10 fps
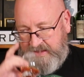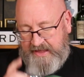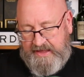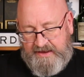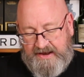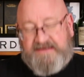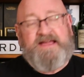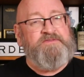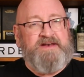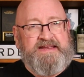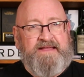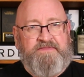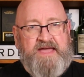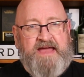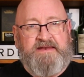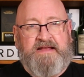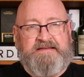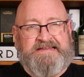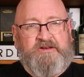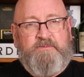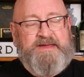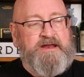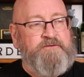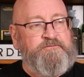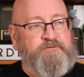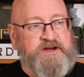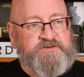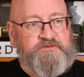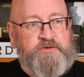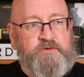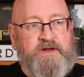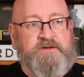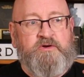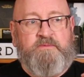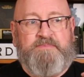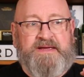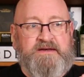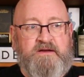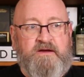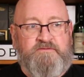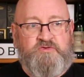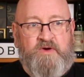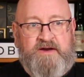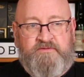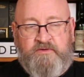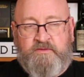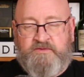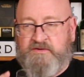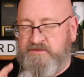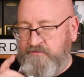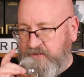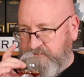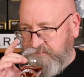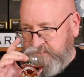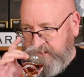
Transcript: And I definitely get that. A little bit of fresh fruit, a little bit of dried fruit in terms of red fruit